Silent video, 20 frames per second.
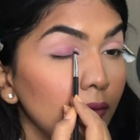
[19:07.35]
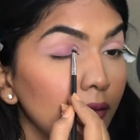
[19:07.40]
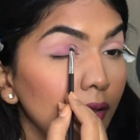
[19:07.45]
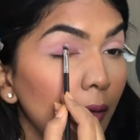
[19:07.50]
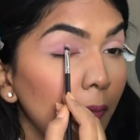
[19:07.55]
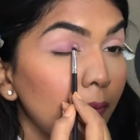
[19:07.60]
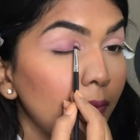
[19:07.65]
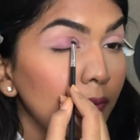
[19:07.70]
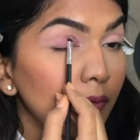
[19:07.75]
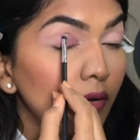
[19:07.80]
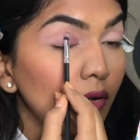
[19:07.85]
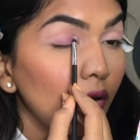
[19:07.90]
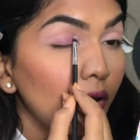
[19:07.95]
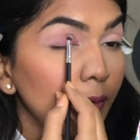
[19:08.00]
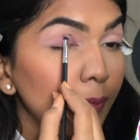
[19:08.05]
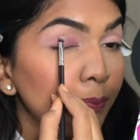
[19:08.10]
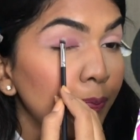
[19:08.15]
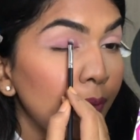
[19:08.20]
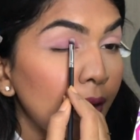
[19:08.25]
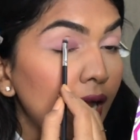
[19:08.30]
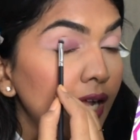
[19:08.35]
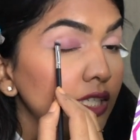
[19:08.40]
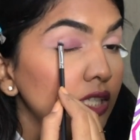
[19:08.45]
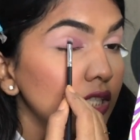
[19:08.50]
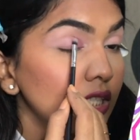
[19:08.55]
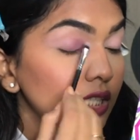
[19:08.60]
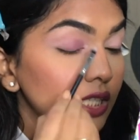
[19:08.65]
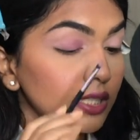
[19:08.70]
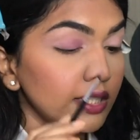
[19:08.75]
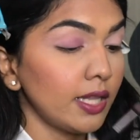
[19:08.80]
they're not
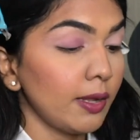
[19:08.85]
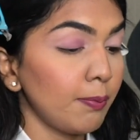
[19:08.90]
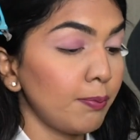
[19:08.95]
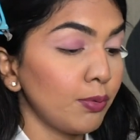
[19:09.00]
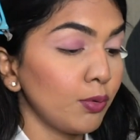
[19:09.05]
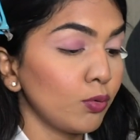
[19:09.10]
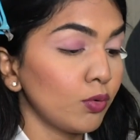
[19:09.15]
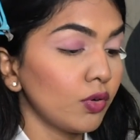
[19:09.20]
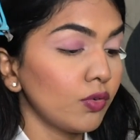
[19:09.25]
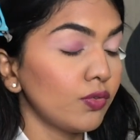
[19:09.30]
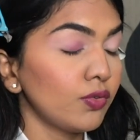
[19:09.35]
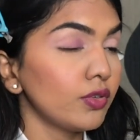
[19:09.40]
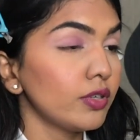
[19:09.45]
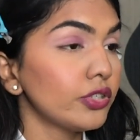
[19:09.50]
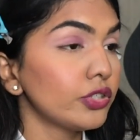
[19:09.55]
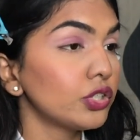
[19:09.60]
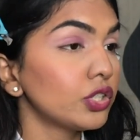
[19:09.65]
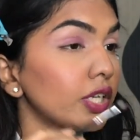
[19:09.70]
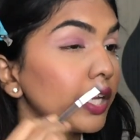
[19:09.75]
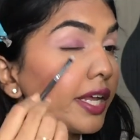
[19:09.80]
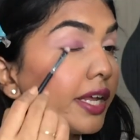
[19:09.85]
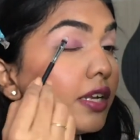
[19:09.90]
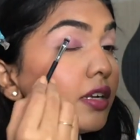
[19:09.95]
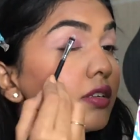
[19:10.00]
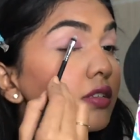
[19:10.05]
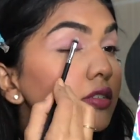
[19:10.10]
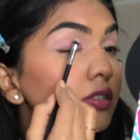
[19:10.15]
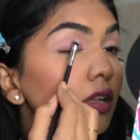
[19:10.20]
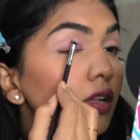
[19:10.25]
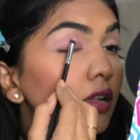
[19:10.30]
patchy they're beautiful
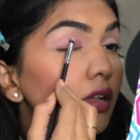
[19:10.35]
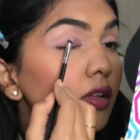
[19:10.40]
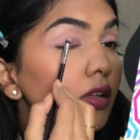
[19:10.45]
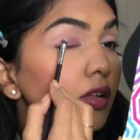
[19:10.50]
shades